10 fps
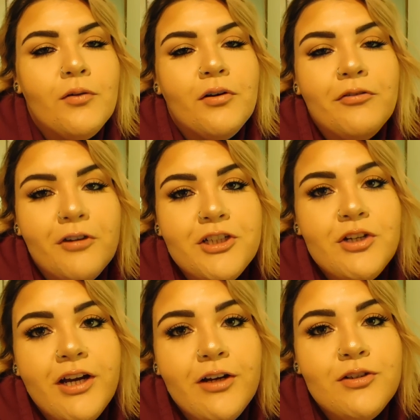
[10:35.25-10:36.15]

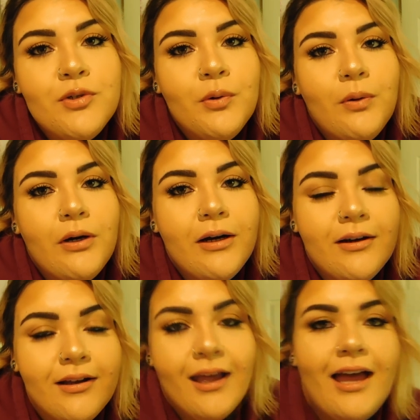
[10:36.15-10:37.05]
refrigerator tour
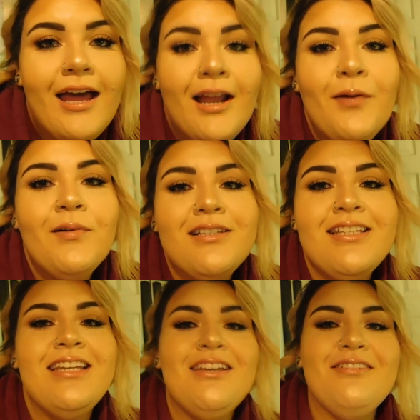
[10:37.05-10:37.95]
and I
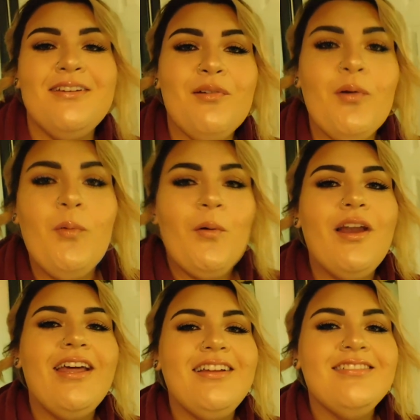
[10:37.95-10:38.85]
wasn't even
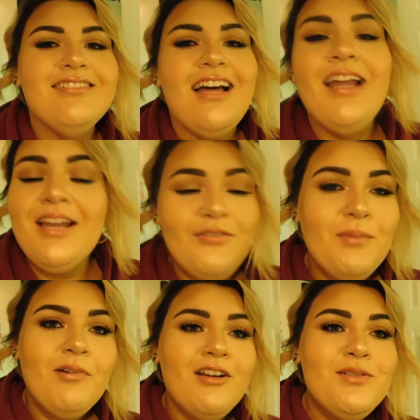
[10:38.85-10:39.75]
recording. I never
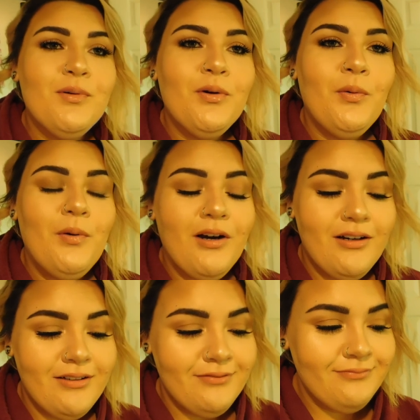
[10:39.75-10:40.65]
pressed record.